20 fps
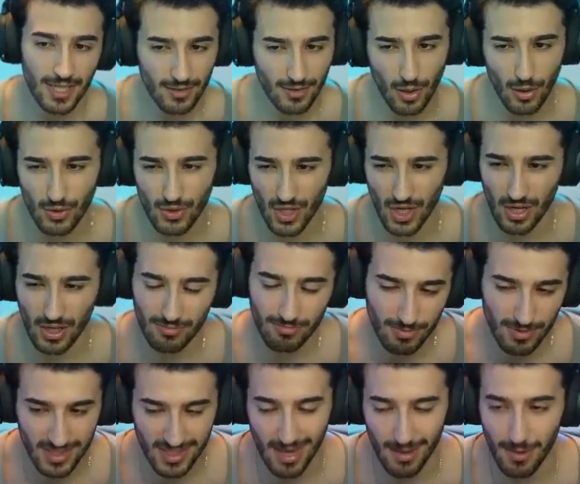Those are
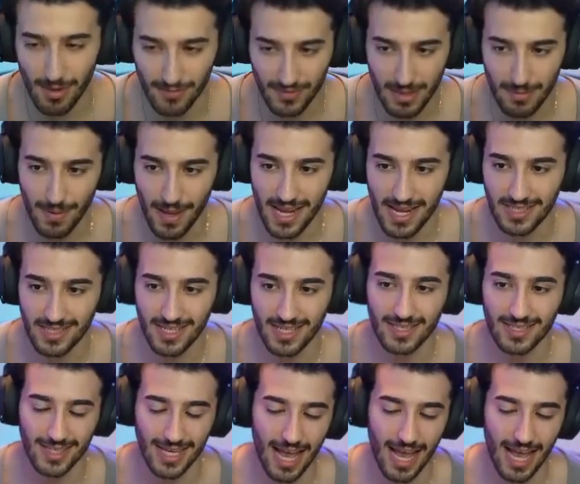some of the basics.